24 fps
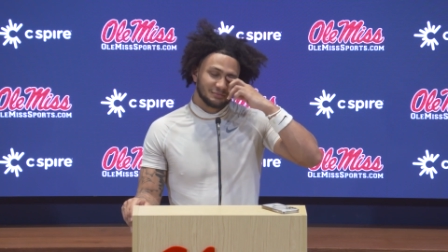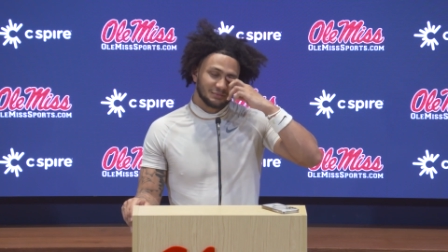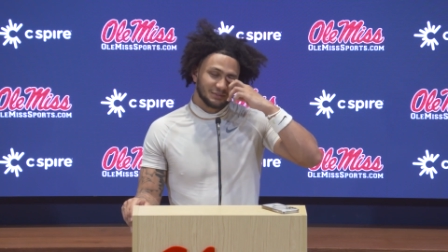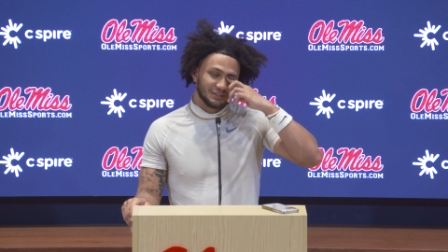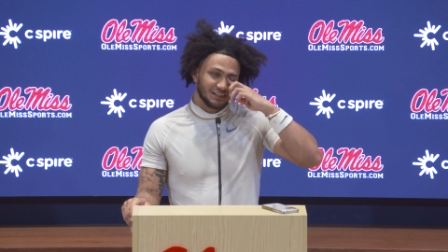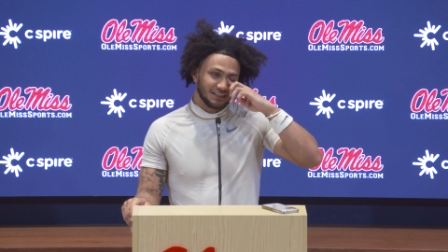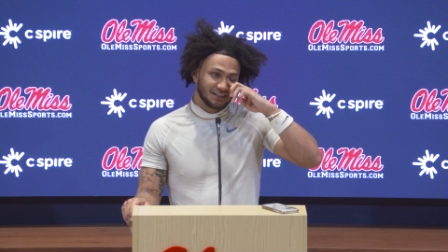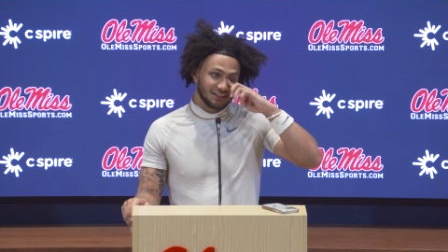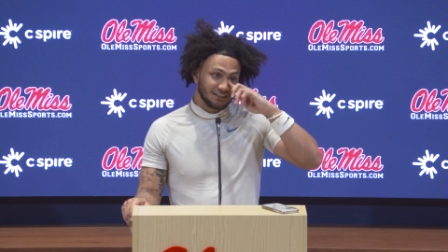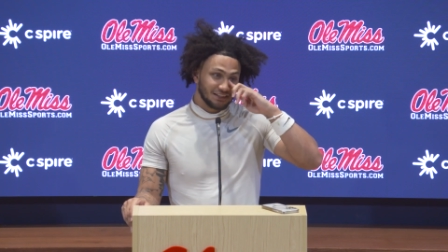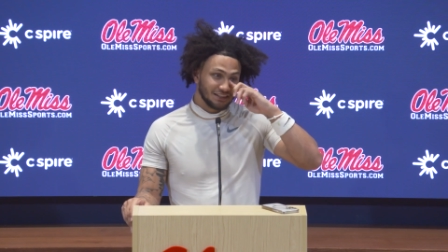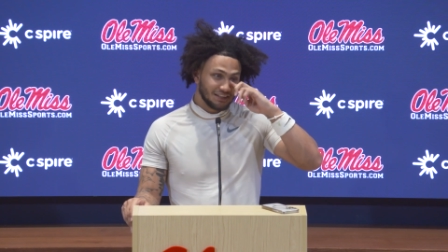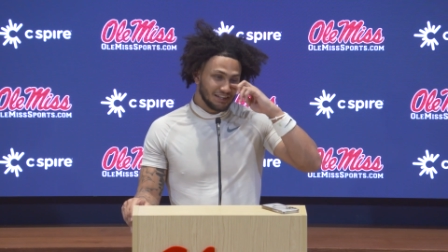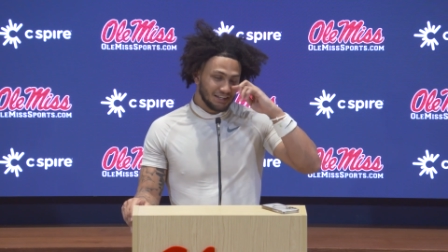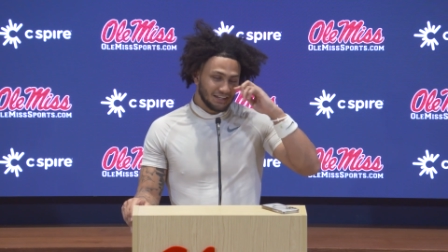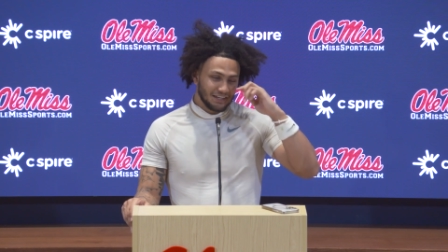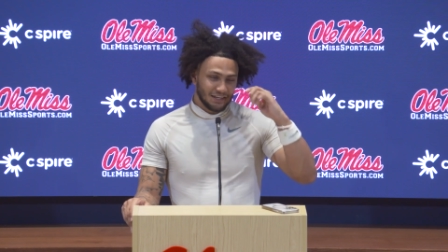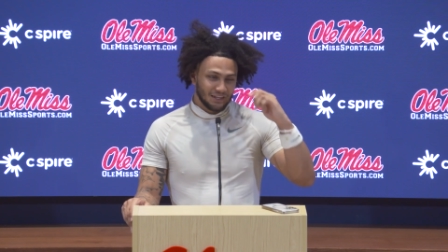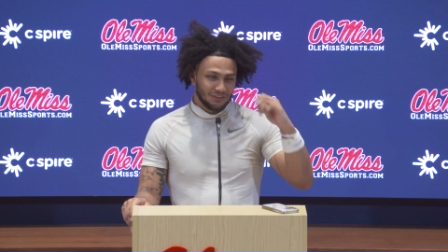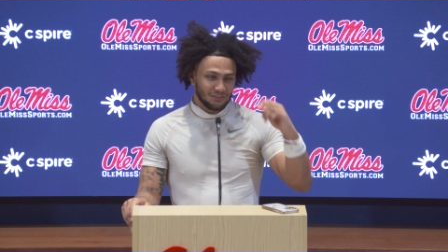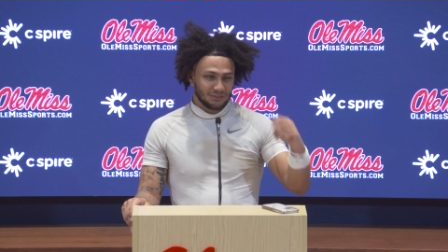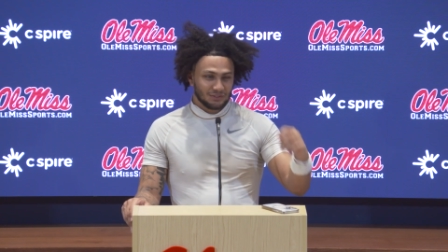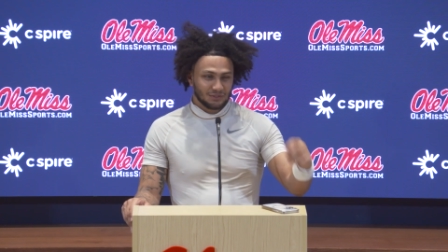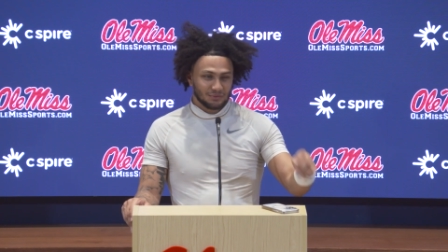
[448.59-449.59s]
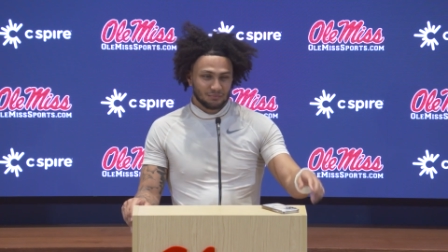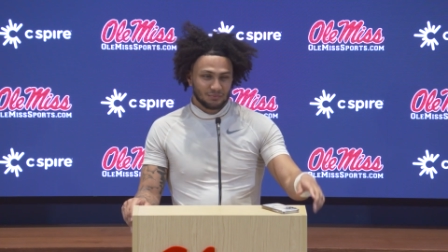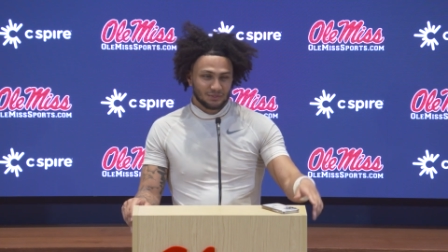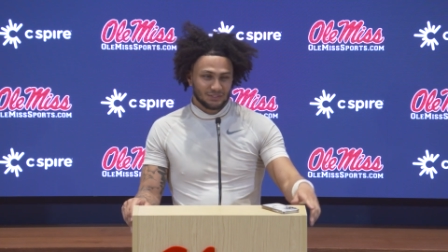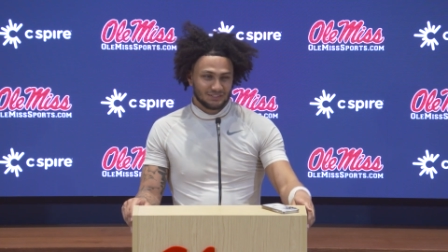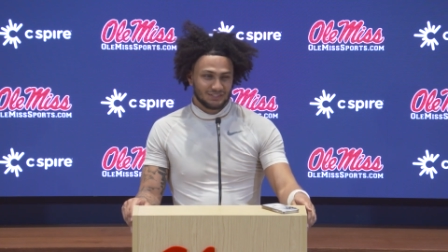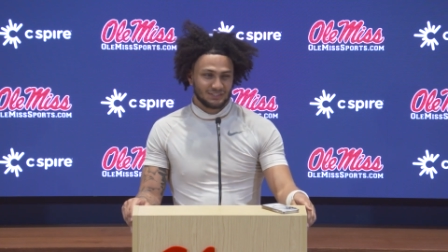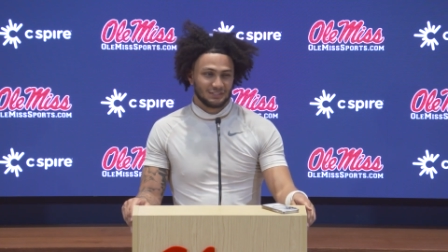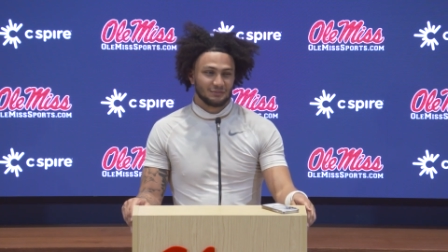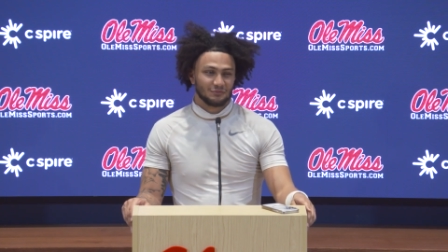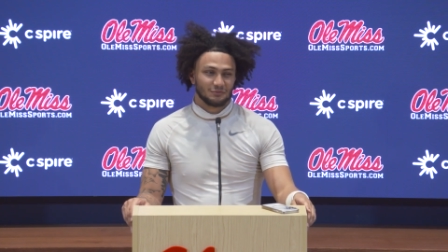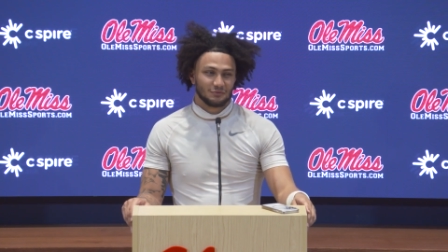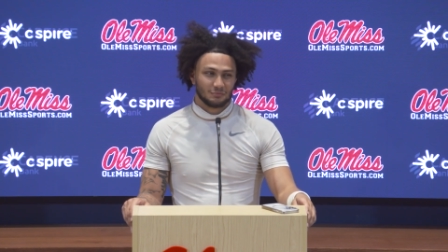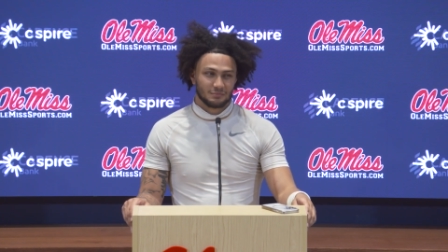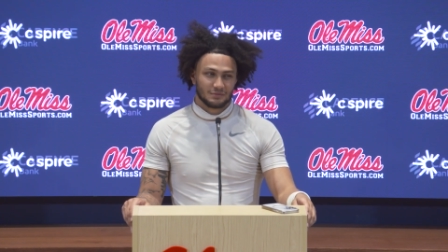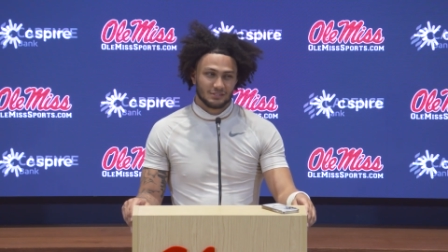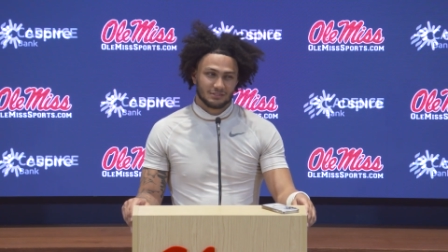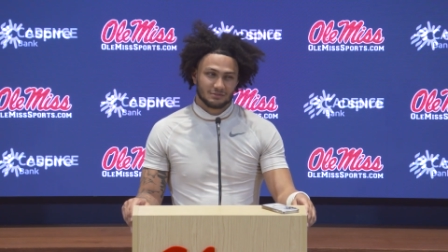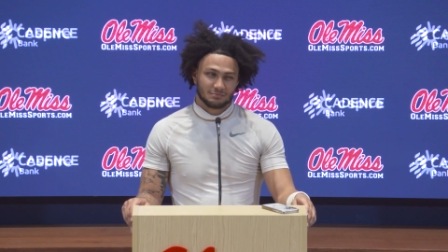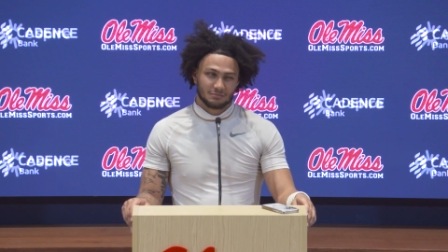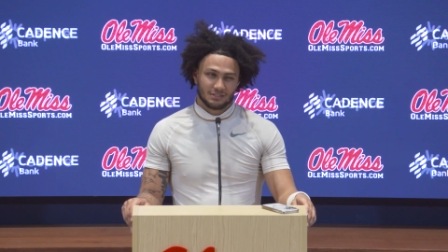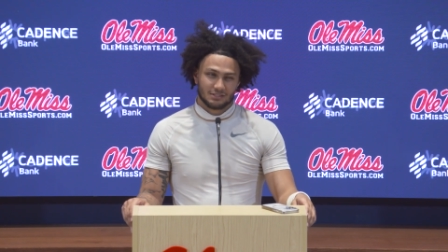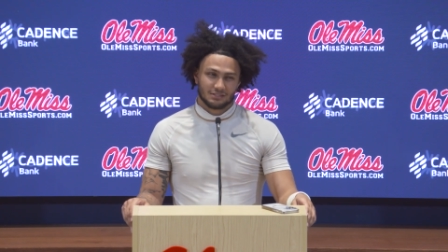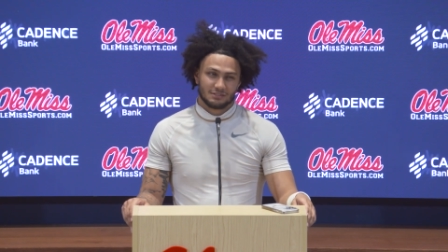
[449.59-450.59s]
But like I think the biggest thing for me
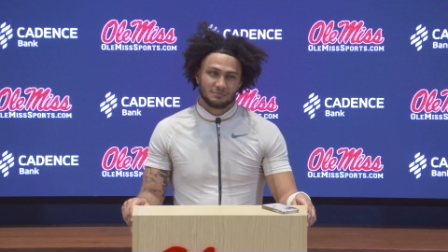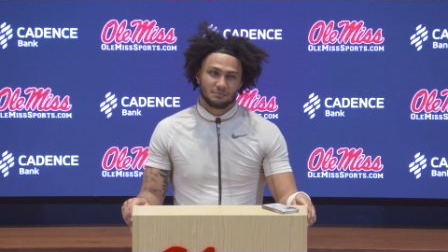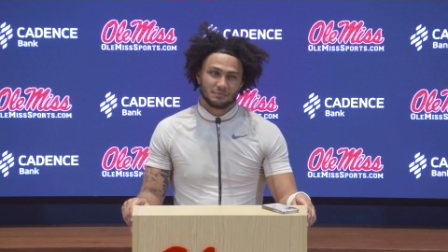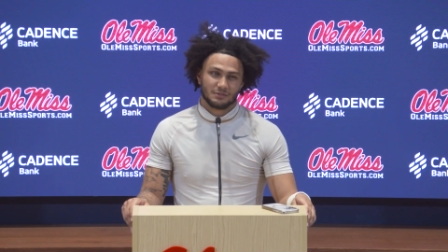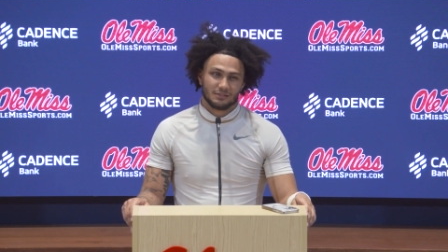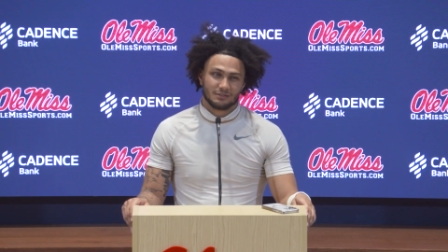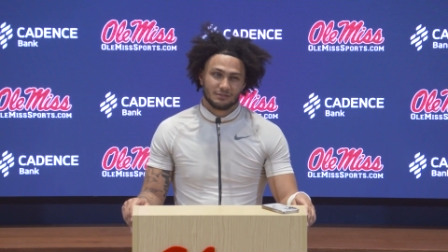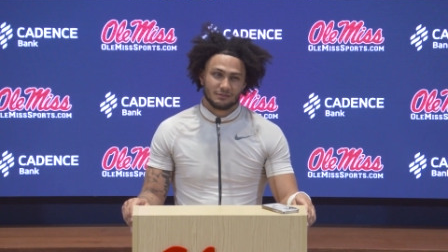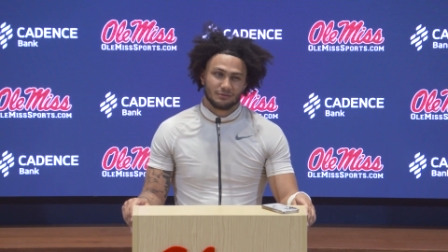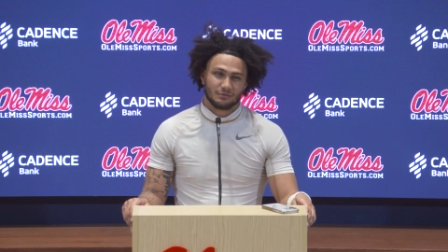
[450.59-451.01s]
is my speed.